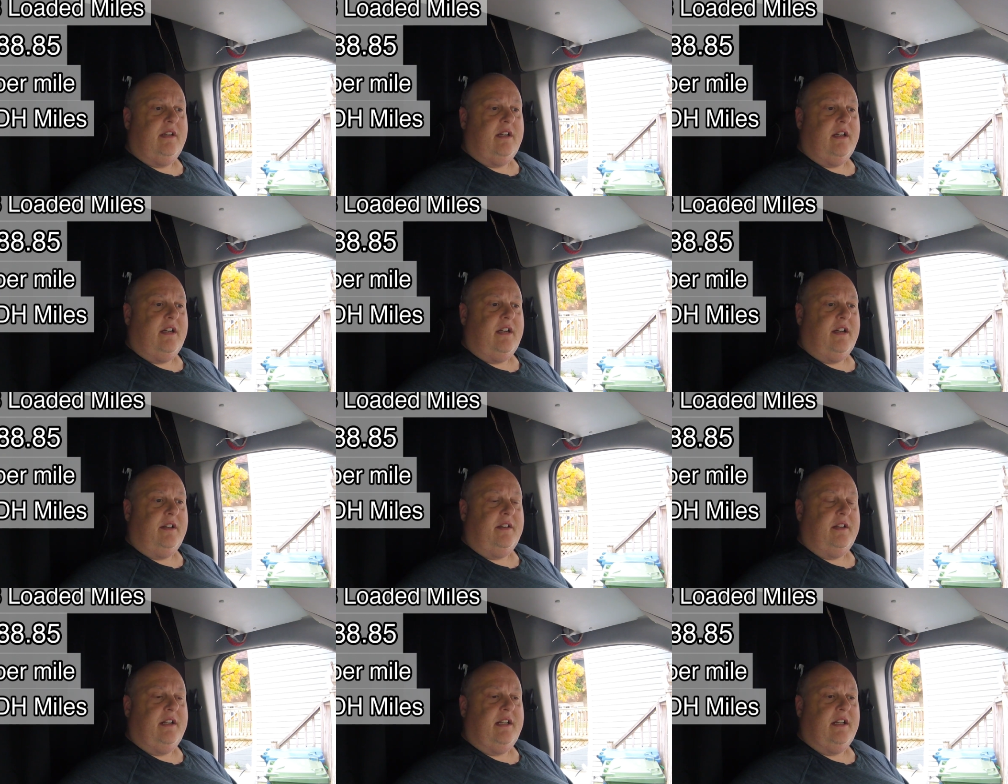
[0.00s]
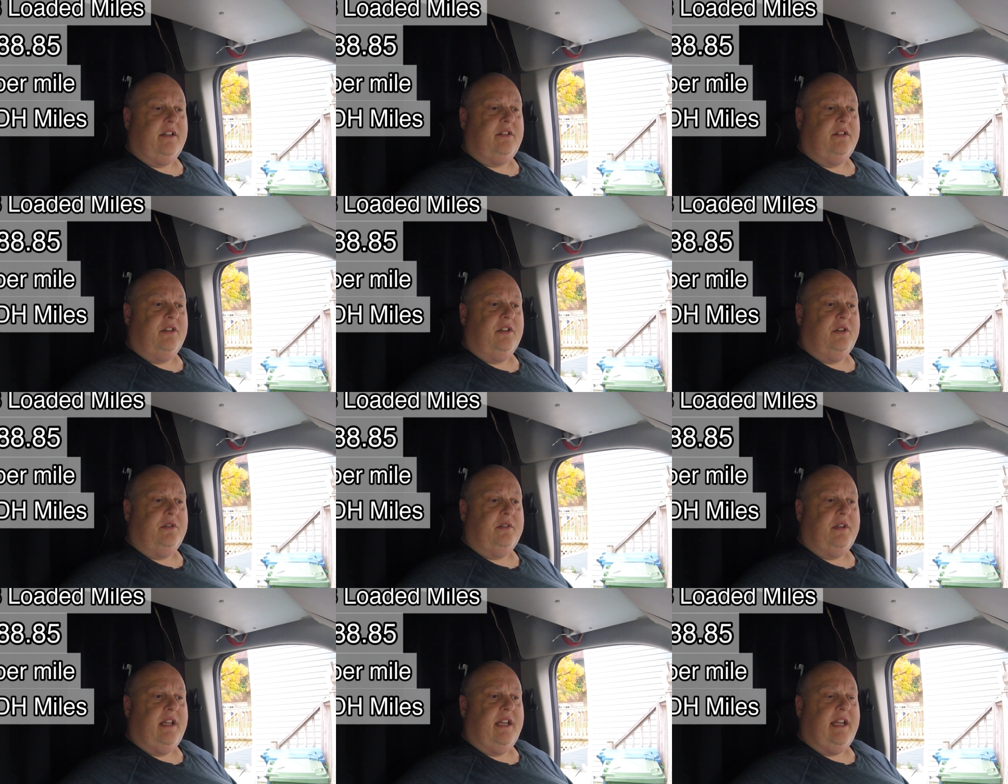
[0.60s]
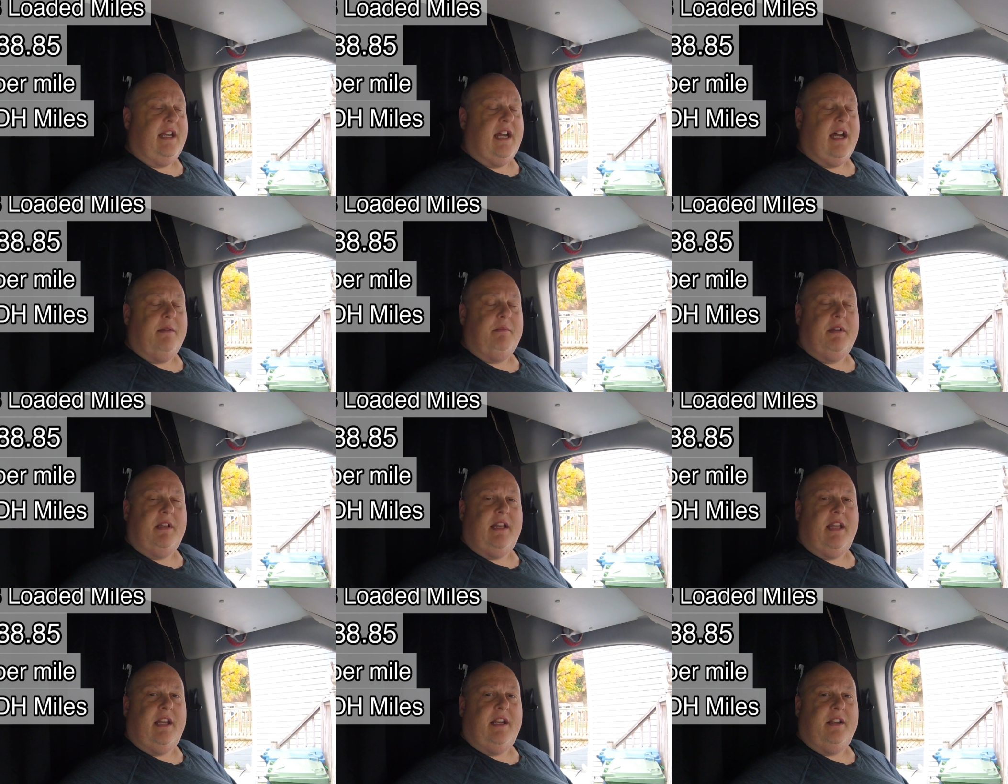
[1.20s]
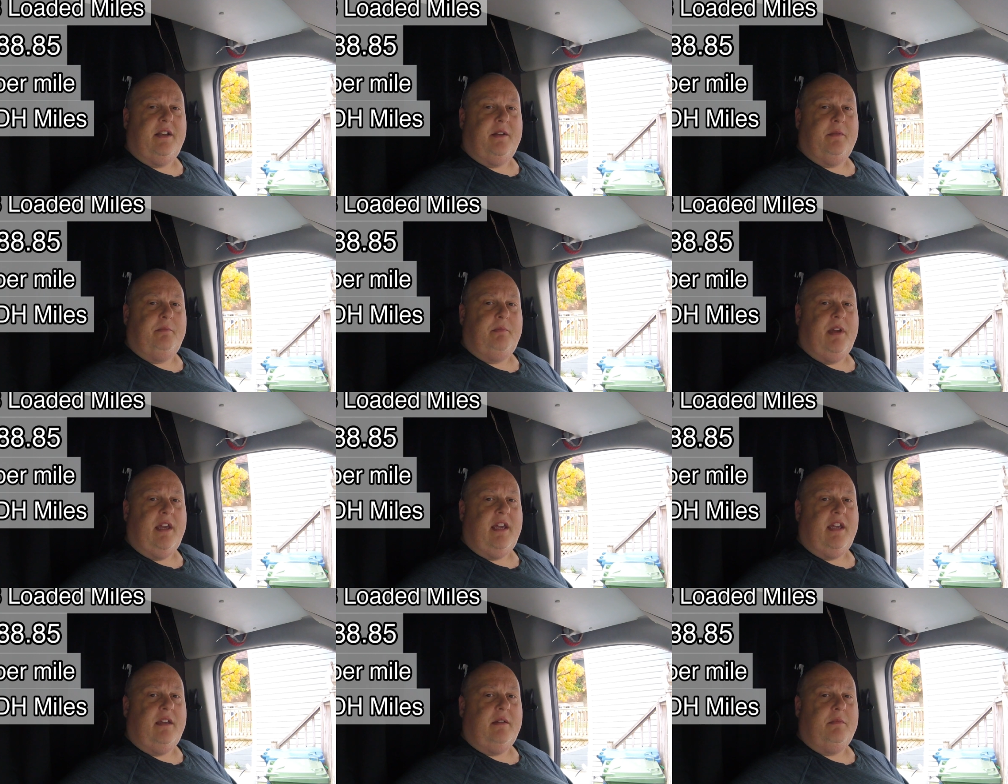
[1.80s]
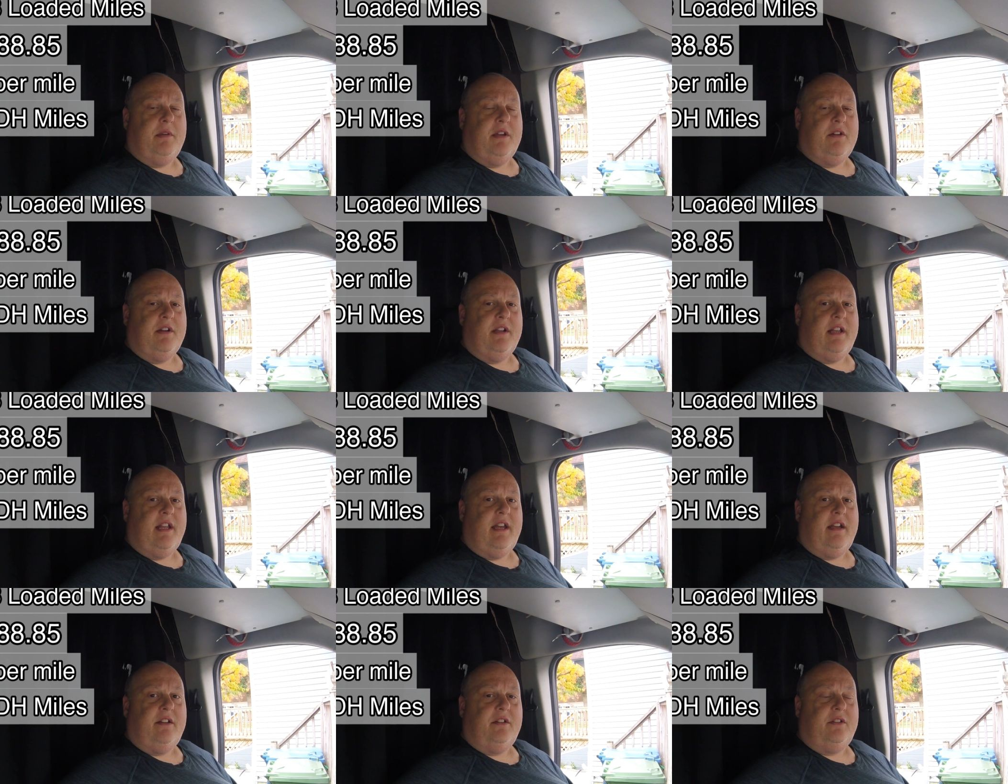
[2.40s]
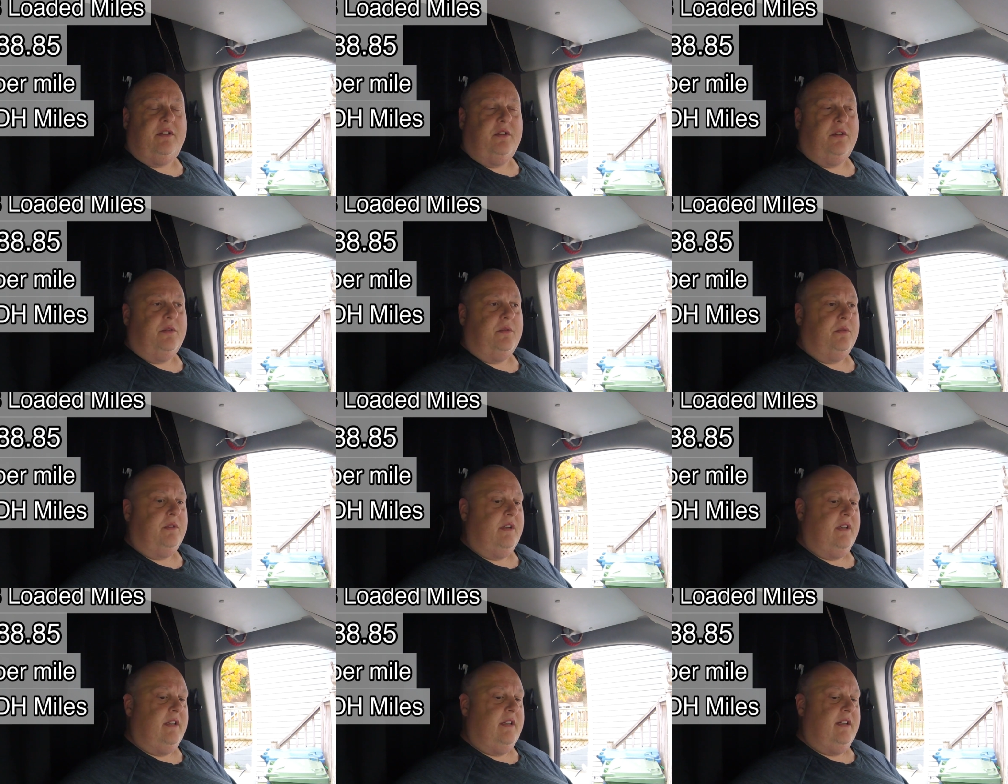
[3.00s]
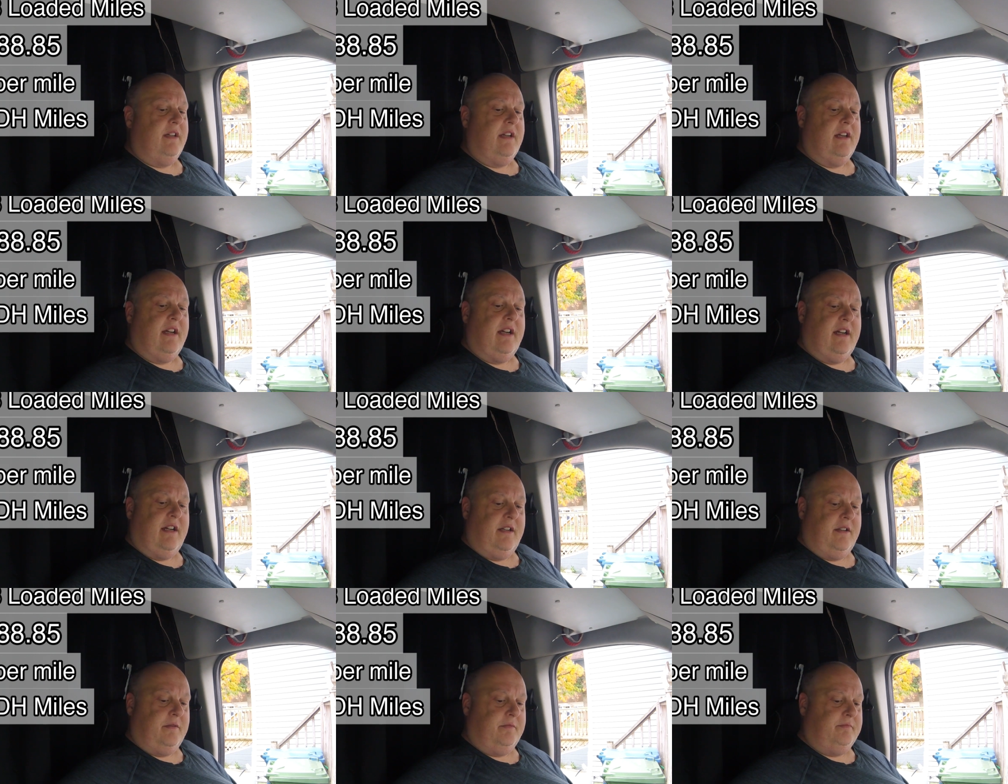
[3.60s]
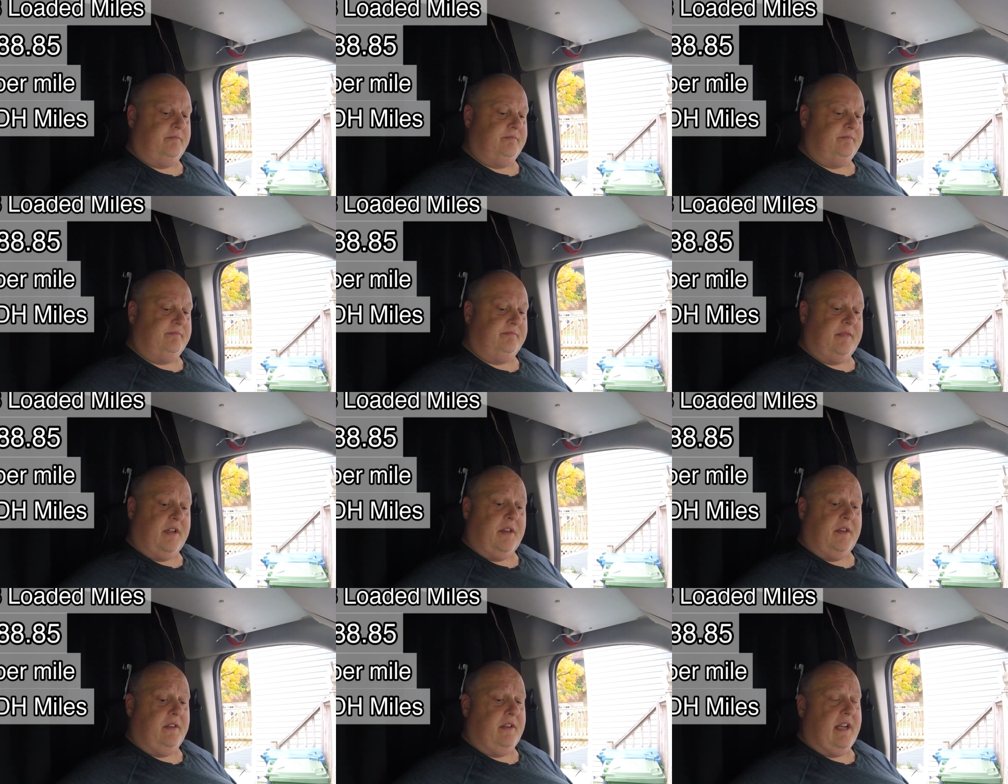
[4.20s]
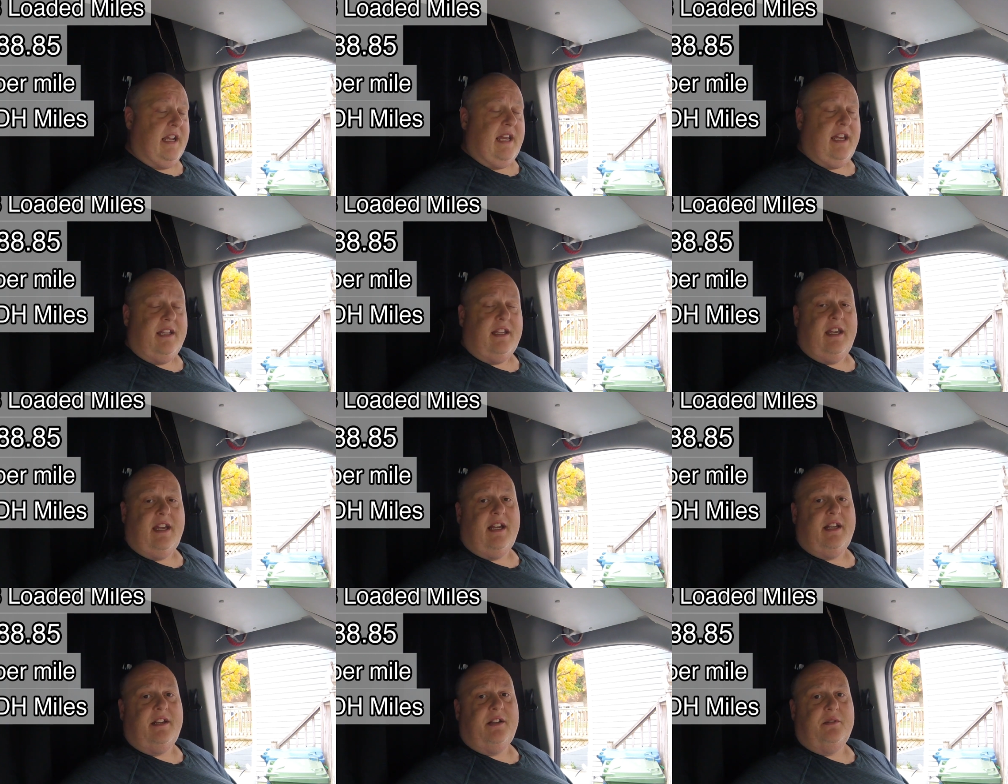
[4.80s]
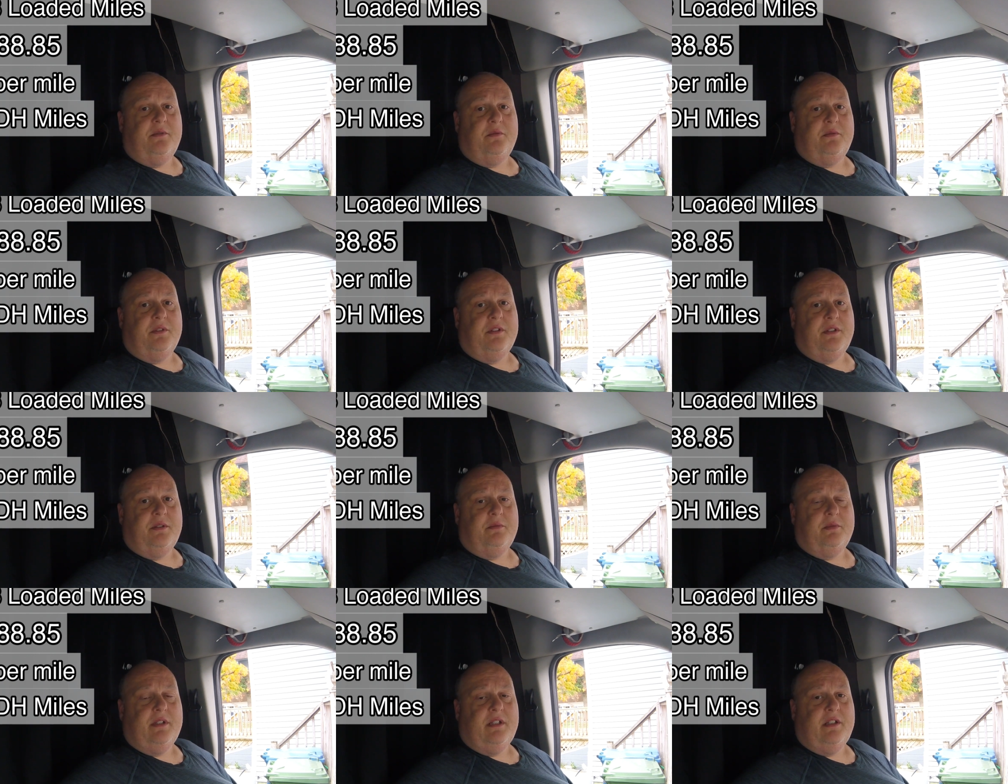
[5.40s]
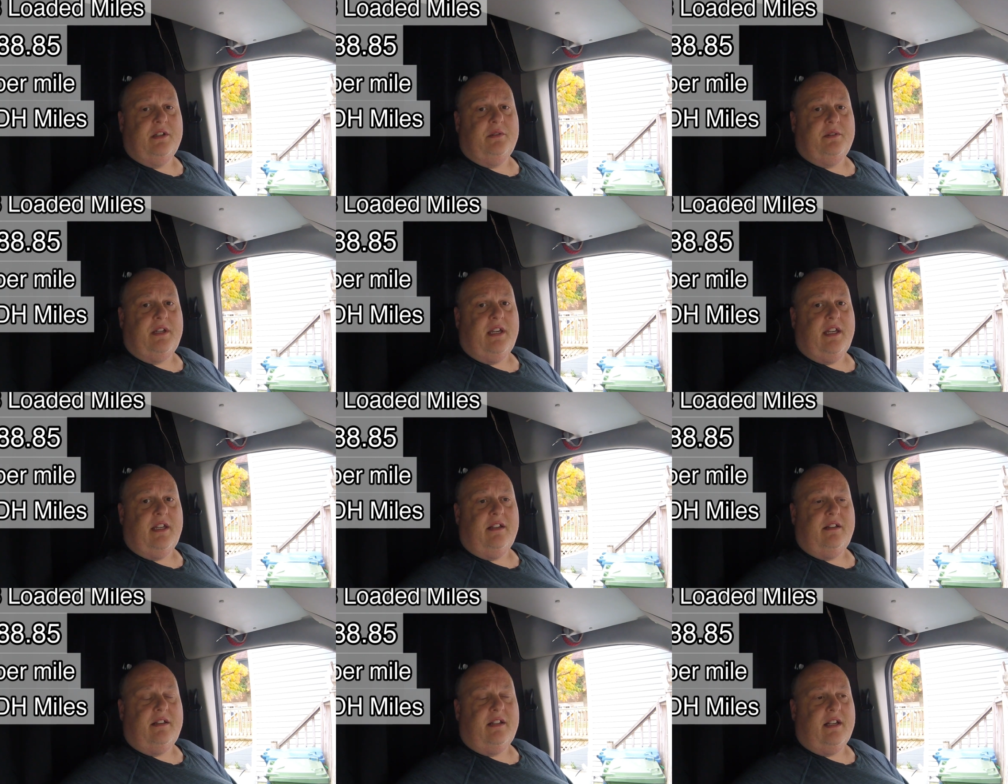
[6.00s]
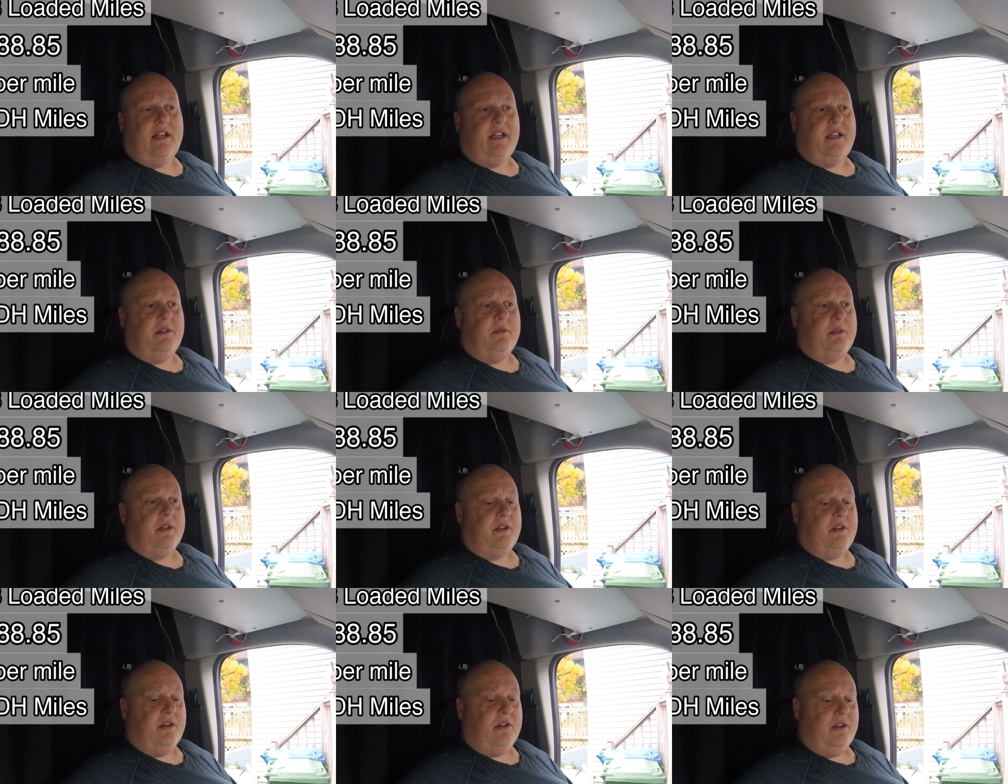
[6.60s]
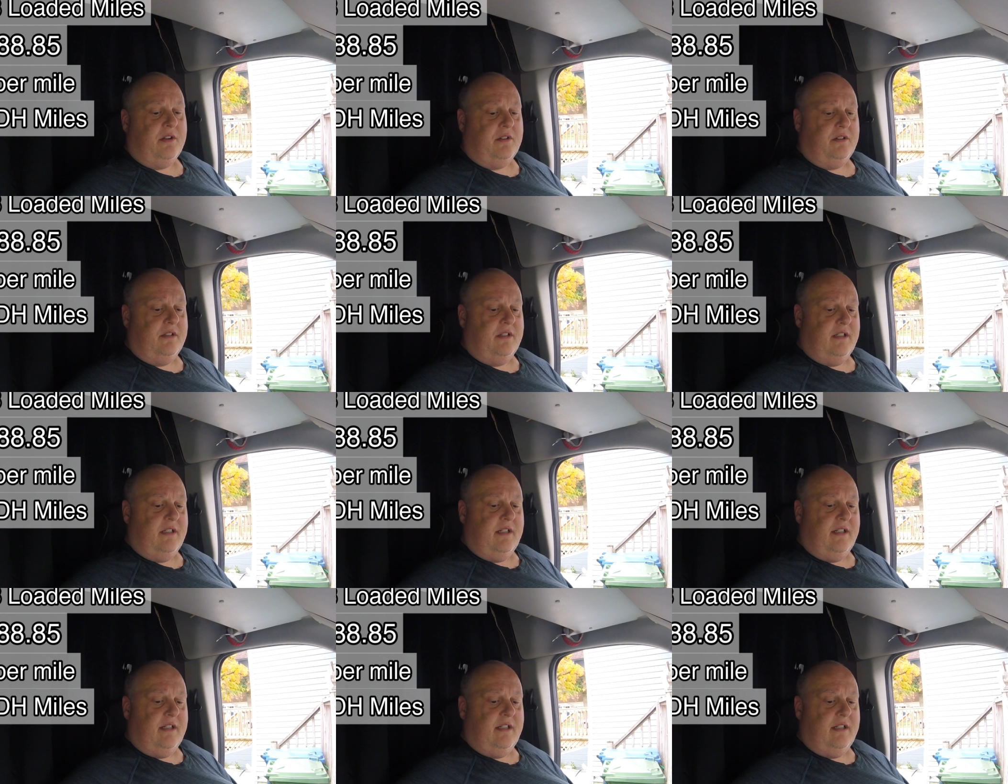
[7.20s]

uh, the next load they got me, they ended up paying me on that. So, uh, other than that, yeah, I didn't really relocate that I can recall.